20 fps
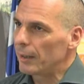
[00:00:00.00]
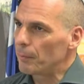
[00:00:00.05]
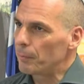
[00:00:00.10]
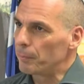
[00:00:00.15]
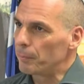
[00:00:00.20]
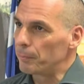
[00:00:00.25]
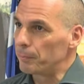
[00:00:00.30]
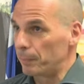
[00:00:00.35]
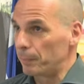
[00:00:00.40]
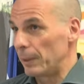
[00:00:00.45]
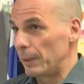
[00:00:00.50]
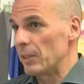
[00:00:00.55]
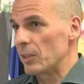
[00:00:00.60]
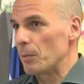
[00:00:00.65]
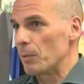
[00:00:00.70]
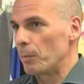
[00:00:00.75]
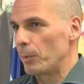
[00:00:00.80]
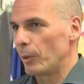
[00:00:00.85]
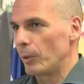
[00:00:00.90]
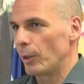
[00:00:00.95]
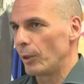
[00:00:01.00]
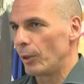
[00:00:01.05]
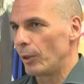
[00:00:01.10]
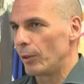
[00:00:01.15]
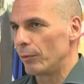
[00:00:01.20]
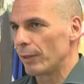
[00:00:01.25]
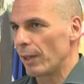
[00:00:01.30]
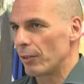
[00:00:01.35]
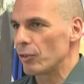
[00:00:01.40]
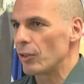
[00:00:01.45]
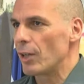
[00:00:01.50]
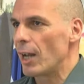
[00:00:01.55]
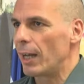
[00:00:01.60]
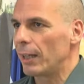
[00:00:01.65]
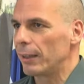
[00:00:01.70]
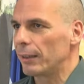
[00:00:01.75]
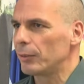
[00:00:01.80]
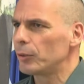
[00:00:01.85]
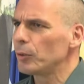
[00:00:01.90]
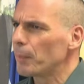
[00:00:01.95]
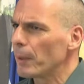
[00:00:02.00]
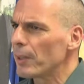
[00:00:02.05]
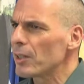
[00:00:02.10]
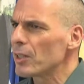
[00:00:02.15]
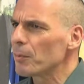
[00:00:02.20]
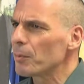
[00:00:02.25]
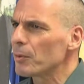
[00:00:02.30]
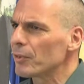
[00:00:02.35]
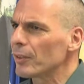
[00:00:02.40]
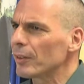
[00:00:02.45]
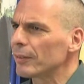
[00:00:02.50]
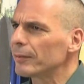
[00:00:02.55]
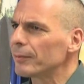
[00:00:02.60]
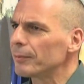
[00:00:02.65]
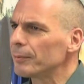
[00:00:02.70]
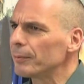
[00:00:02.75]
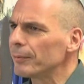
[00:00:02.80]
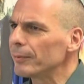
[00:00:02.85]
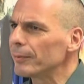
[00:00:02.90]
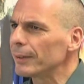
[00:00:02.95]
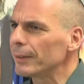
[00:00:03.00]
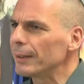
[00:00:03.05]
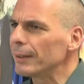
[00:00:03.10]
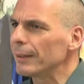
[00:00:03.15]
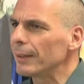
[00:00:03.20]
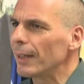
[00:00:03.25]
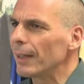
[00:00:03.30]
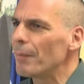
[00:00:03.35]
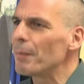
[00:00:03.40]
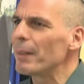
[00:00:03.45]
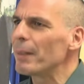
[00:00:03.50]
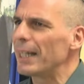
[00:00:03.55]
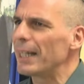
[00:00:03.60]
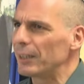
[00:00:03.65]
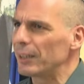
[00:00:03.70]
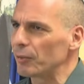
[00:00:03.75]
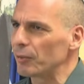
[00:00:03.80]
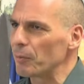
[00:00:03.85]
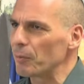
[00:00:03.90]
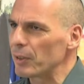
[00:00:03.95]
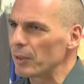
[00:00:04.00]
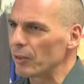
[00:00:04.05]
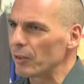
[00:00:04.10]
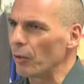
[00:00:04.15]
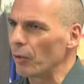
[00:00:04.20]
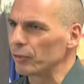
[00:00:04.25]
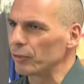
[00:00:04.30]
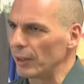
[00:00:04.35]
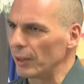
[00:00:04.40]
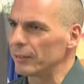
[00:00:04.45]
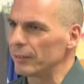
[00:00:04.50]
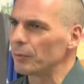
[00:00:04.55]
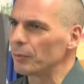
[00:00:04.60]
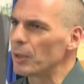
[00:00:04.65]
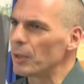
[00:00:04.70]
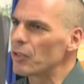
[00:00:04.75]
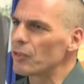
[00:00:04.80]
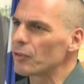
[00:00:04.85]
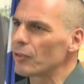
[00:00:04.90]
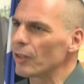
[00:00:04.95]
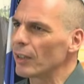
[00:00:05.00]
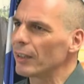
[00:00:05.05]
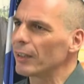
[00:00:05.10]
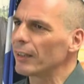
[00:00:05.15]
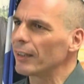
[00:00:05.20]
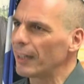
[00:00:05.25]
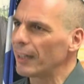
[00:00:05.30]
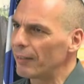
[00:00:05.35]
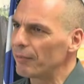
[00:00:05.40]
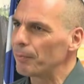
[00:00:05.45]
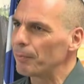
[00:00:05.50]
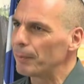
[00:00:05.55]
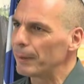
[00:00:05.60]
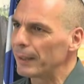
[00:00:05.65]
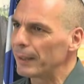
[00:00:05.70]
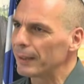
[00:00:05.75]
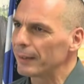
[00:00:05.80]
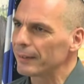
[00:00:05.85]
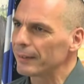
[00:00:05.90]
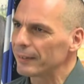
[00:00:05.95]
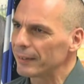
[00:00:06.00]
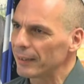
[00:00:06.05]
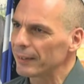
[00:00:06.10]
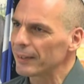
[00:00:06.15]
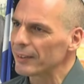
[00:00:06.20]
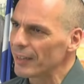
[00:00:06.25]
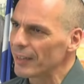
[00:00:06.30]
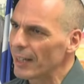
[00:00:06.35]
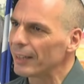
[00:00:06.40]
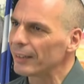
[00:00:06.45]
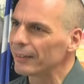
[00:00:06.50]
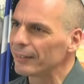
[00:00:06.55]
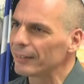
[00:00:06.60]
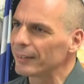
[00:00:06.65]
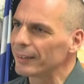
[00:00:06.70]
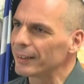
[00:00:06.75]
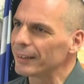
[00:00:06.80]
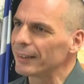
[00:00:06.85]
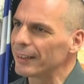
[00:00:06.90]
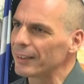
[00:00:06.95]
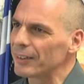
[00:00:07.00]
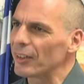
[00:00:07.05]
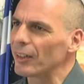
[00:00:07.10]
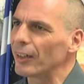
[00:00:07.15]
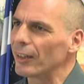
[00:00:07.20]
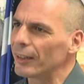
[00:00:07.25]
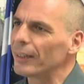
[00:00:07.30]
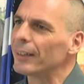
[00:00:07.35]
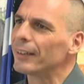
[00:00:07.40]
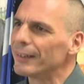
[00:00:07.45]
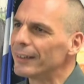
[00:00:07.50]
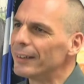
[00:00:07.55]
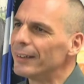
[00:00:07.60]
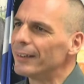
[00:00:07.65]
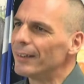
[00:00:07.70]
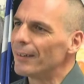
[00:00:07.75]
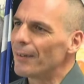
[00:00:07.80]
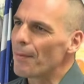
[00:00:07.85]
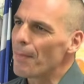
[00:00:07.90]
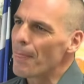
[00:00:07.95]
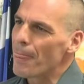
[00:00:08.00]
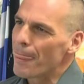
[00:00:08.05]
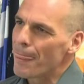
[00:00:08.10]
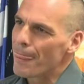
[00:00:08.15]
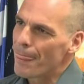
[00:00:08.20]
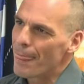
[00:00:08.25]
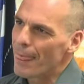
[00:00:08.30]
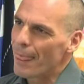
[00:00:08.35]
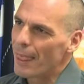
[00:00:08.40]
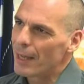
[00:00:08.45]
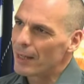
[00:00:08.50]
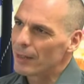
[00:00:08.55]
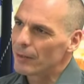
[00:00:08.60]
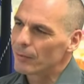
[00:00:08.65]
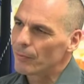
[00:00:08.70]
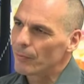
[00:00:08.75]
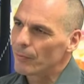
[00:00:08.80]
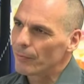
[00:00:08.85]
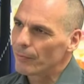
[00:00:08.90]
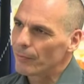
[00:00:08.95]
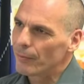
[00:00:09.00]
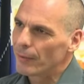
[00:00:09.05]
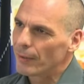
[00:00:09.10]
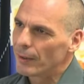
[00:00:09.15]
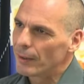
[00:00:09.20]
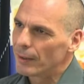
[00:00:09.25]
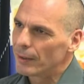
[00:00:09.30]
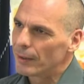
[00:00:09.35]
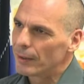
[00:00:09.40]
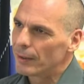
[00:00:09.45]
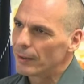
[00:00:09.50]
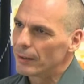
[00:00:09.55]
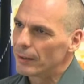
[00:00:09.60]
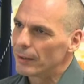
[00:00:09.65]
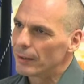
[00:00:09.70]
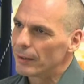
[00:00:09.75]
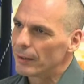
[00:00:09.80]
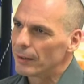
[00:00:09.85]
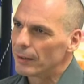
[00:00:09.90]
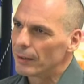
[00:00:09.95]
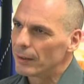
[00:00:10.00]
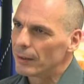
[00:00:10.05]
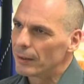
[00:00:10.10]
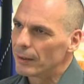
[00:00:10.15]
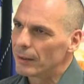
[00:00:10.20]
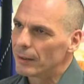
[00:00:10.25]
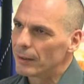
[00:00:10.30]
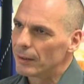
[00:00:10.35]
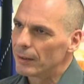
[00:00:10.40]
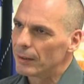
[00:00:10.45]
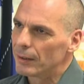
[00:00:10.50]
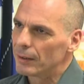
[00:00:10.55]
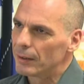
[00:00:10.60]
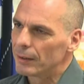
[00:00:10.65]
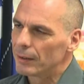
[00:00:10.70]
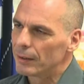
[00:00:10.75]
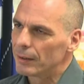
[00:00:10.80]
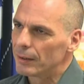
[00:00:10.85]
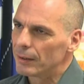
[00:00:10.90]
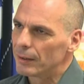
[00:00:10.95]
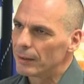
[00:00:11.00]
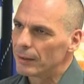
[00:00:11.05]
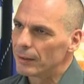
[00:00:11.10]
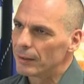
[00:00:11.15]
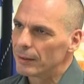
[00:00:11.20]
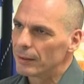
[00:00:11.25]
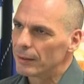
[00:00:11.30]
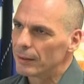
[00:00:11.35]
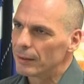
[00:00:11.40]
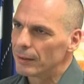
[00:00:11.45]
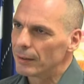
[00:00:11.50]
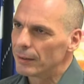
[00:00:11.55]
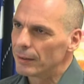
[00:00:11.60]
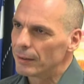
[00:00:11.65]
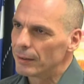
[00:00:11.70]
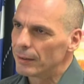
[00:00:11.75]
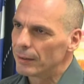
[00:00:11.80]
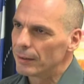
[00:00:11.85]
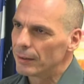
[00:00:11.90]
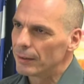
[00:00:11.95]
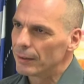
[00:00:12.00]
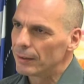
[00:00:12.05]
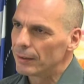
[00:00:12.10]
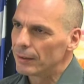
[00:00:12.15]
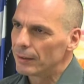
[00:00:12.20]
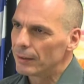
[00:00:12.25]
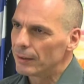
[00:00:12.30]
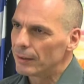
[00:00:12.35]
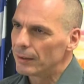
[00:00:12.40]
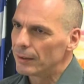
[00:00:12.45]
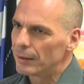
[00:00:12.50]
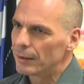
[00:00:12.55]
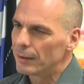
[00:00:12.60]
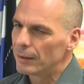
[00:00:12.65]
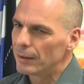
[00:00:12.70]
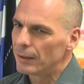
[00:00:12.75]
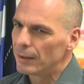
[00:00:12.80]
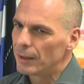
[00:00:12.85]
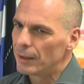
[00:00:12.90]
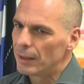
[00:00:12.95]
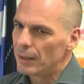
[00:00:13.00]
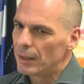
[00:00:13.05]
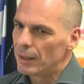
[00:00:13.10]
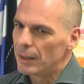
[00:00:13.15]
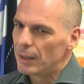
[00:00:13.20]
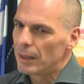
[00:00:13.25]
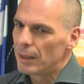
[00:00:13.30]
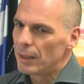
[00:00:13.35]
the principle of rationality. Two principles that yeah. emanated from this you, continent, you which uh, have been set aside uh, recently. So you may step aside, but you still think that Syriza will be the bulk of the government post this post this referendum.